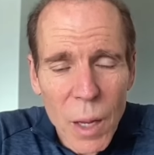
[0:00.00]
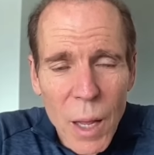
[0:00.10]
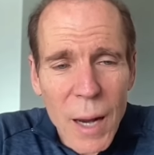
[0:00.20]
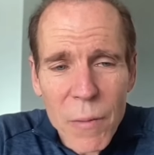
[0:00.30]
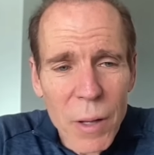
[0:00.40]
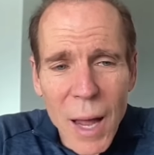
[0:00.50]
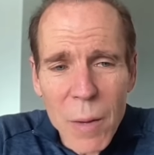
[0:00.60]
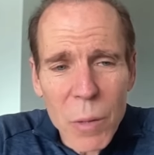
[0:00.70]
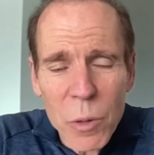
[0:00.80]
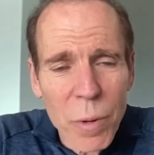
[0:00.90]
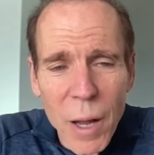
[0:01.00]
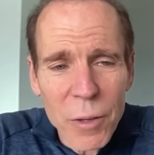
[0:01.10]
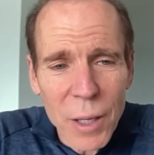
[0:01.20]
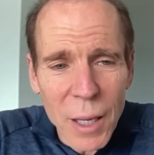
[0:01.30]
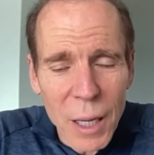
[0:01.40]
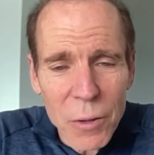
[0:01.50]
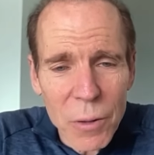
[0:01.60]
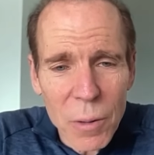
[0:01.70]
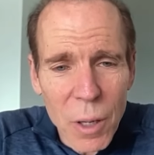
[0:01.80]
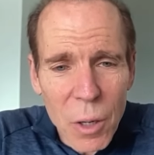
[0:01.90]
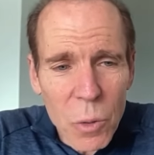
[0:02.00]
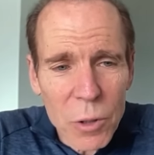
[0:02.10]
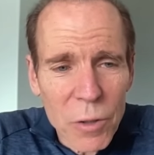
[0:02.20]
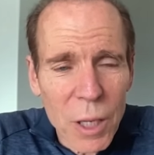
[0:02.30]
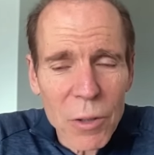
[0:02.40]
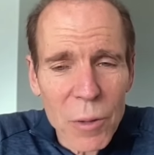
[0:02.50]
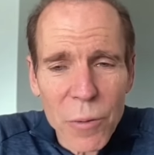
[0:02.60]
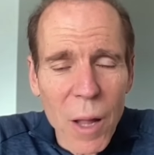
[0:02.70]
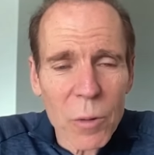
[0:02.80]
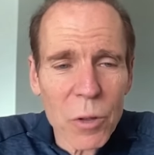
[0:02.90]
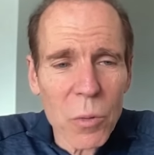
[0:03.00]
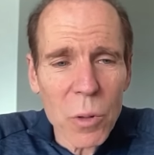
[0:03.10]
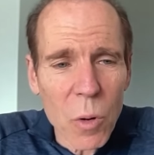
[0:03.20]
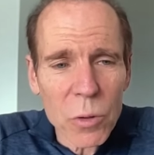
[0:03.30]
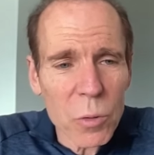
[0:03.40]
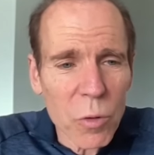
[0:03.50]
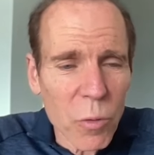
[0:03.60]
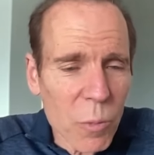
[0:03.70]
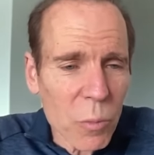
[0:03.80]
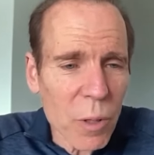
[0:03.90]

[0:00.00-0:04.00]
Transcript: And I have a lot of men incredible. with prostate cancer, which is easy to follow too. We won't do treatment with